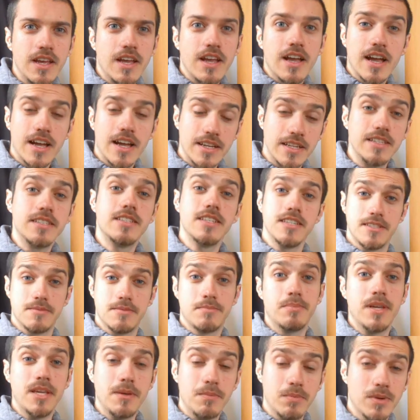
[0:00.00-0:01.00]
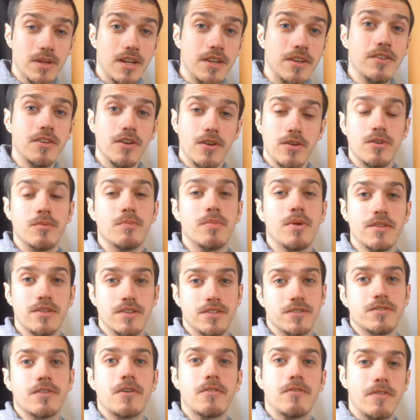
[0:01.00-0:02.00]
And indeed, people have known about this
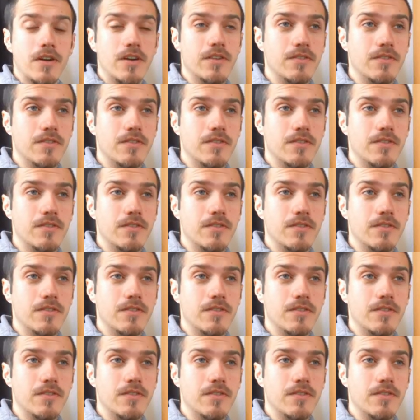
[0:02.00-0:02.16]
for a very,